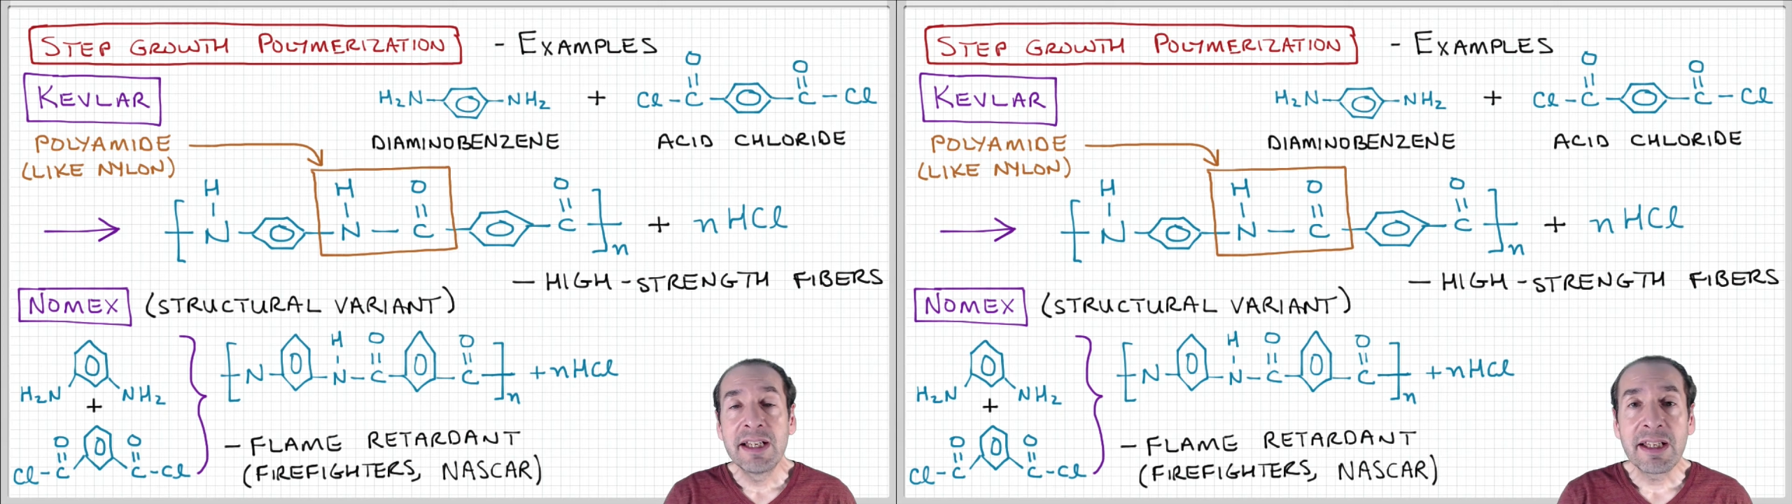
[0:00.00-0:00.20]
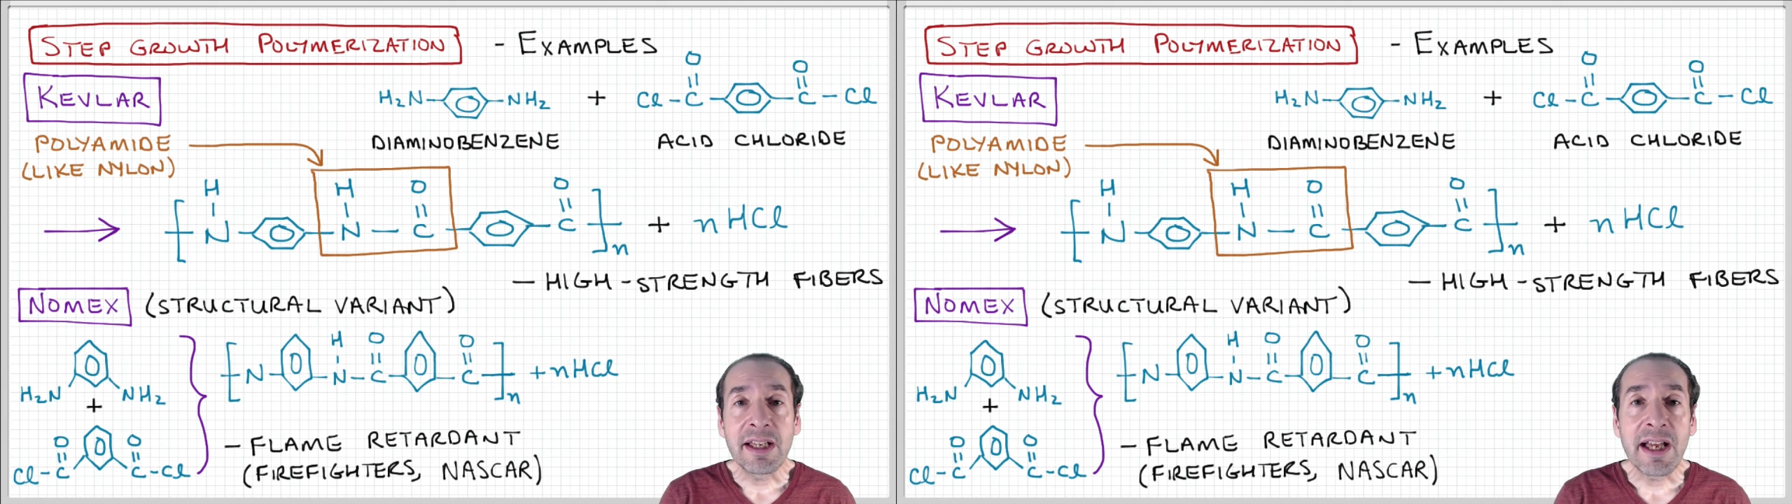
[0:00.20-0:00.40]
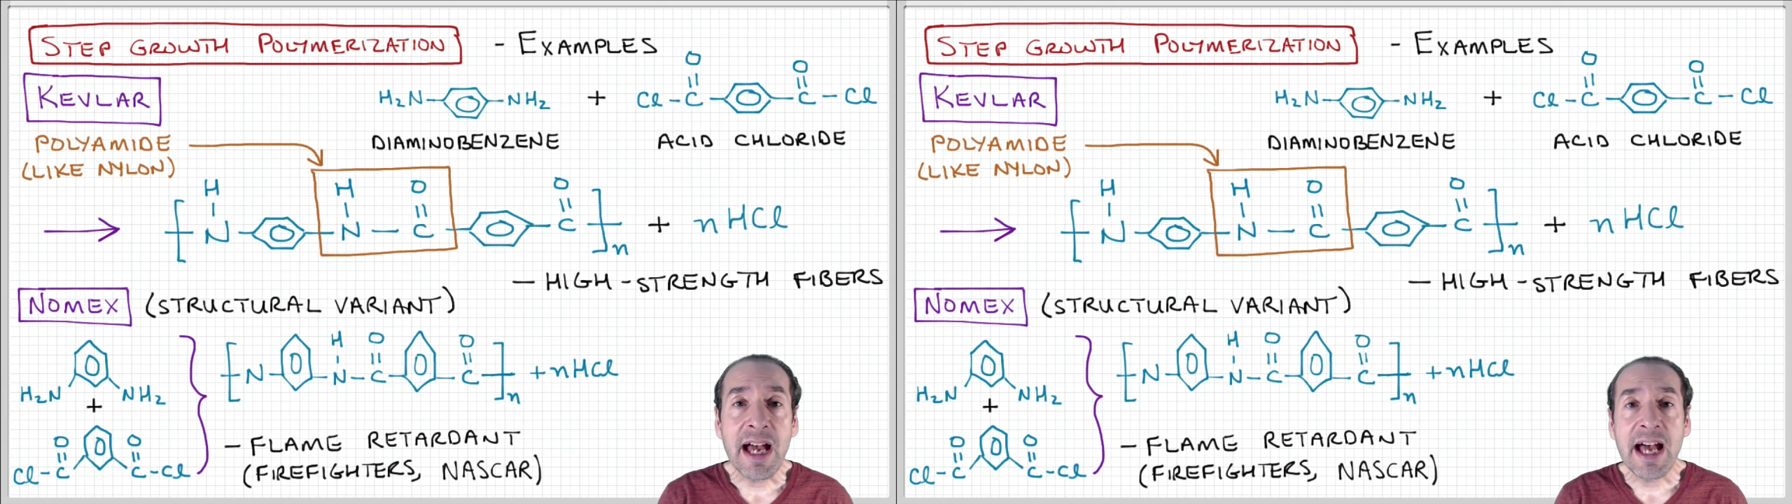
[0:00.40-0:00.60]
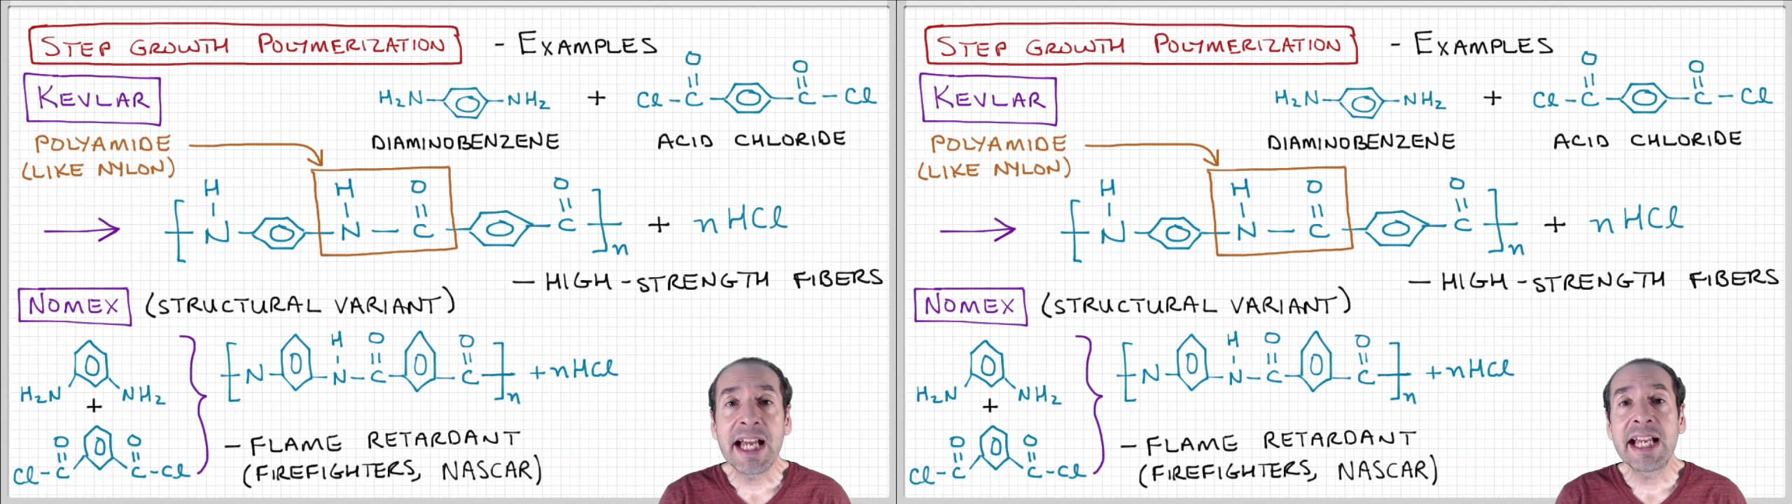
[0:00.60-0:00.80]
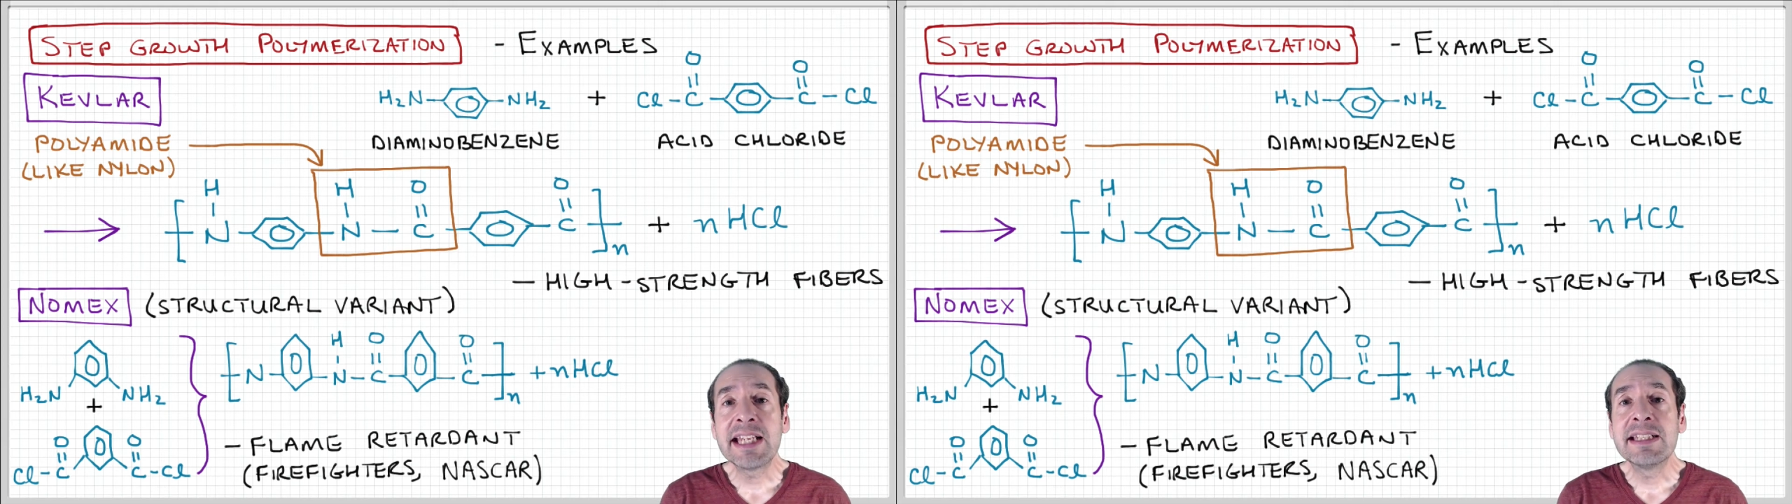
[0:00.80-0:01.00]

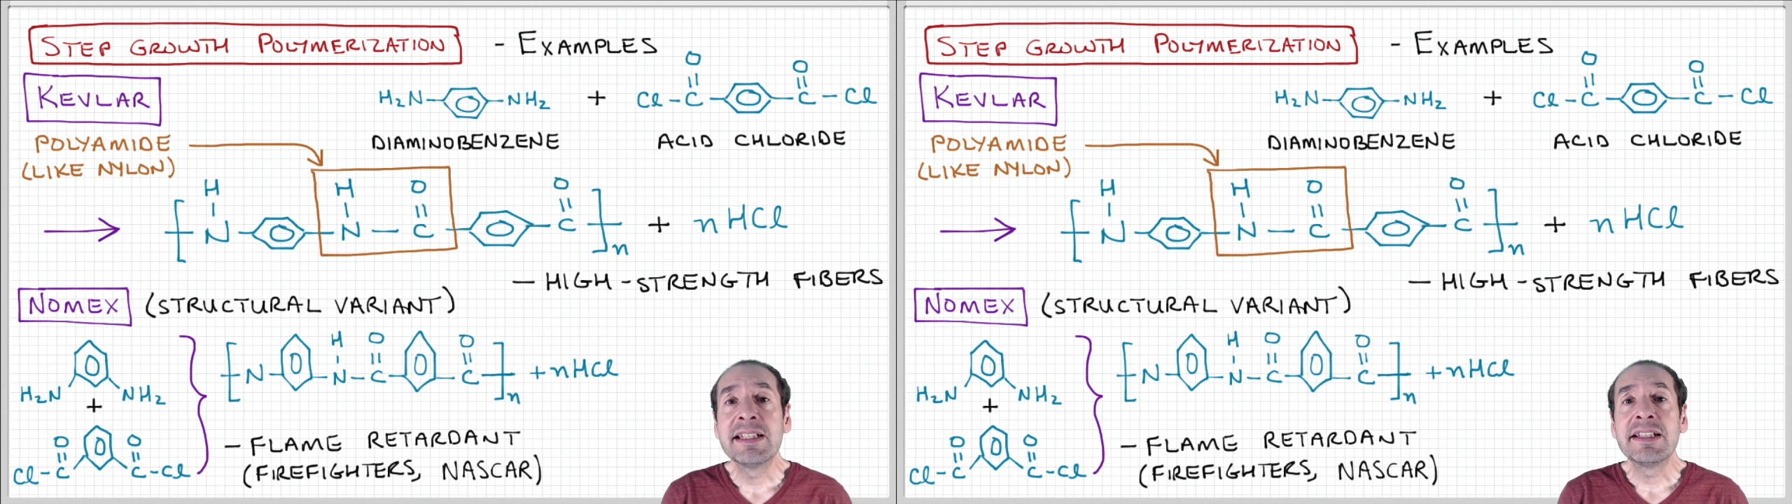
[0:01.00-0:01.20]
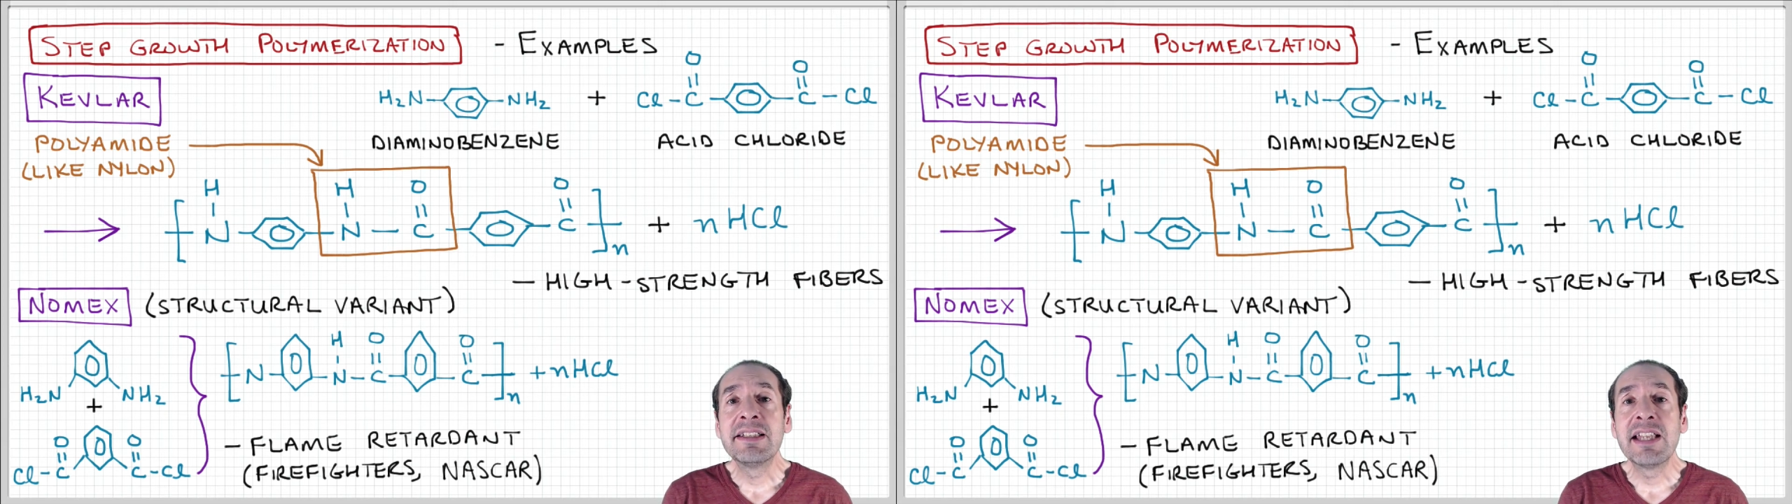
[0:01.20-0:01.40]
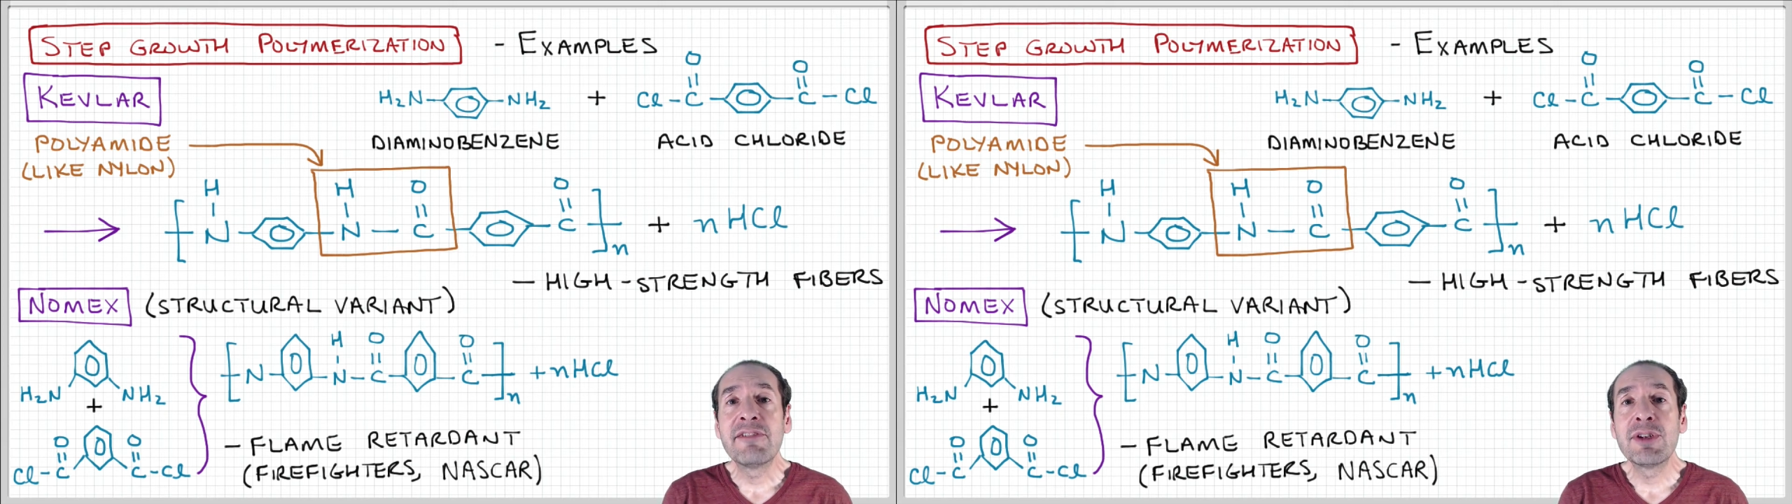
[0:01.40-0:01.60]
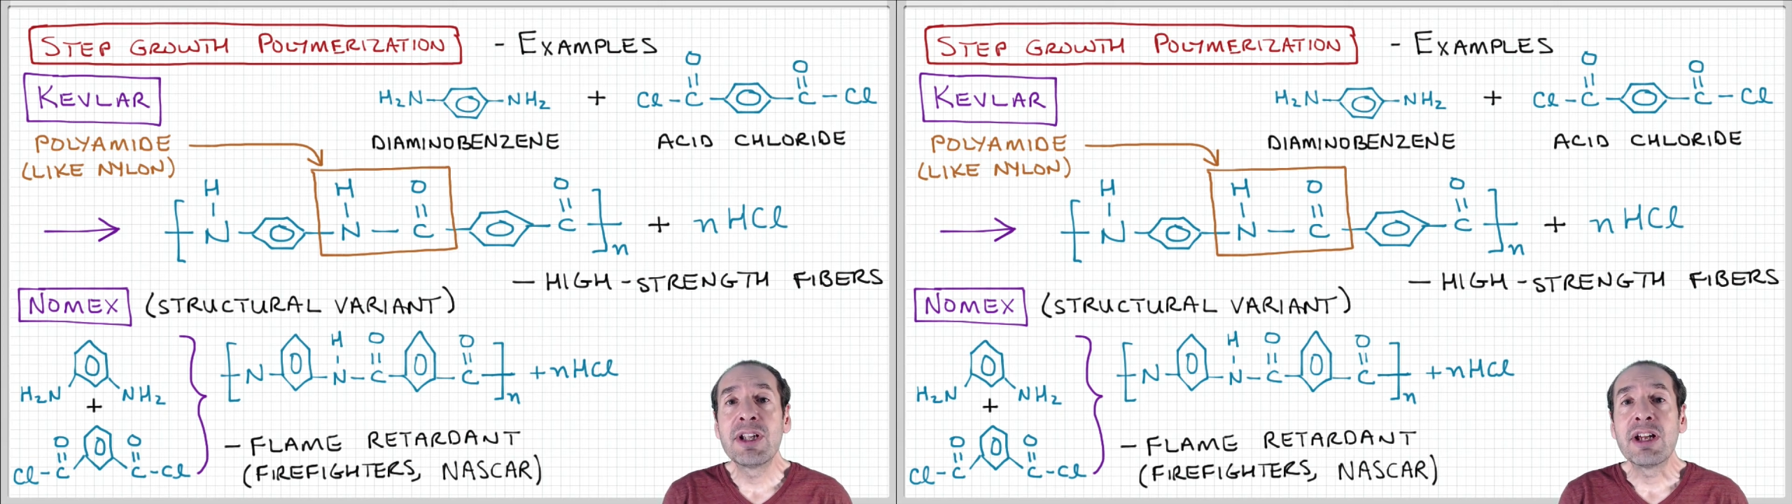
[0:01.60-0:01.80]
high level